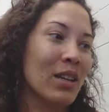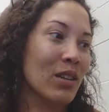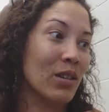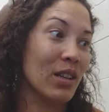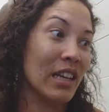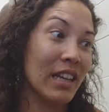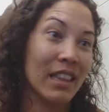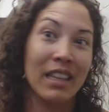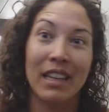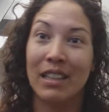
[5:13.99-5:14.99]
You're looking at
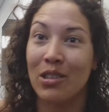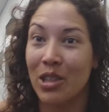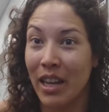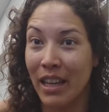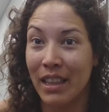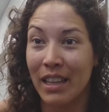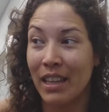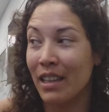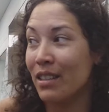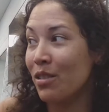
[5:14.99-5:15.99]
things, you're checking
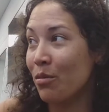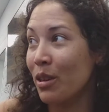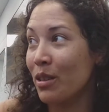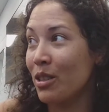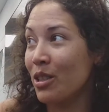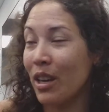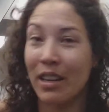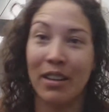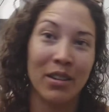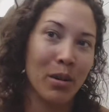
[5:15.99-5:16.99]
things, you're
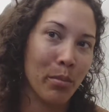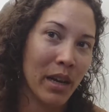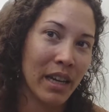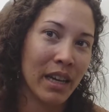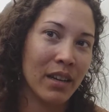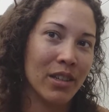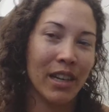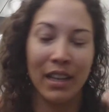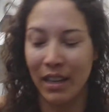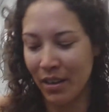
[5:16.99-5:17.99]
checking on your buddy, you're
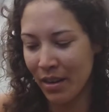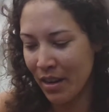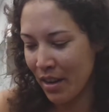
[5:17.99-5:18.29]
checking your